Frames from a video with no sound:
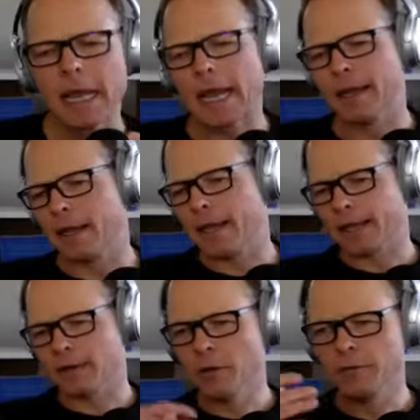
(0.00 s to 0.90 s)
And and
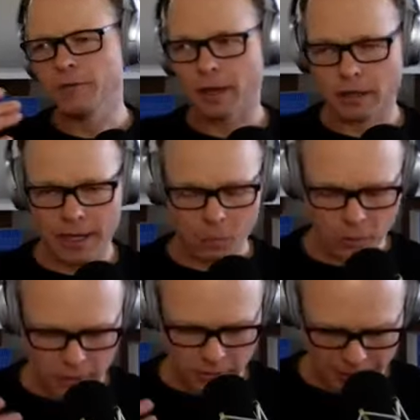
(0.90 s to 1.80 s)
I know you've done a lot of
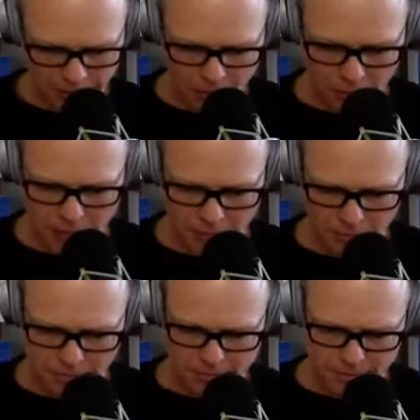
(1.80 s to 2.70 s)
work around
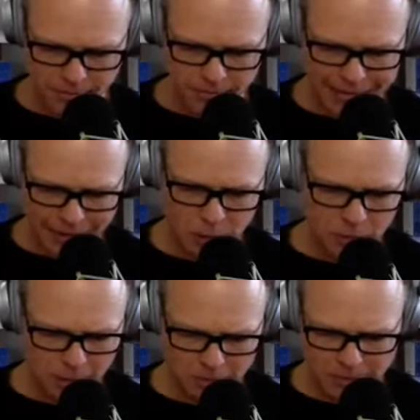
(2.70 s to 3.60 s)
around
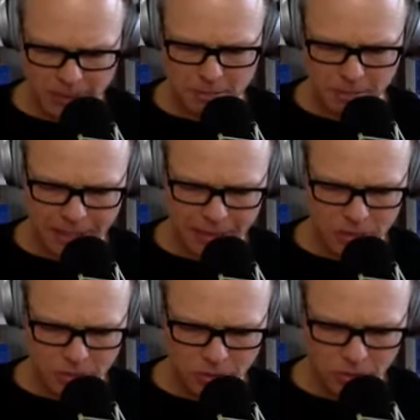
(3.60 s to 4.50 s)
valuing the business, but
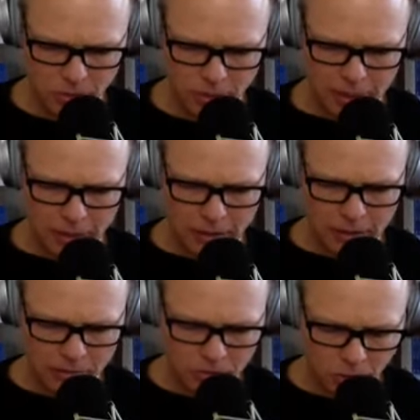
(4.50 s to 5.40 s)
as you
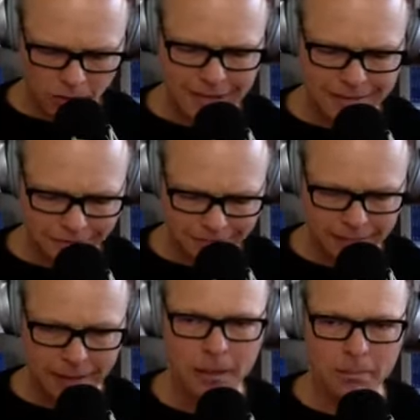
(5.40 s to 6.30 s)
started to
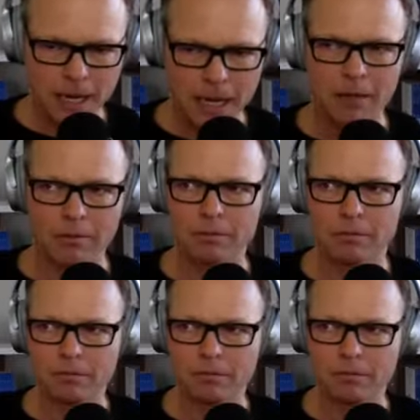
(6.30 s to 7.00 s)
think about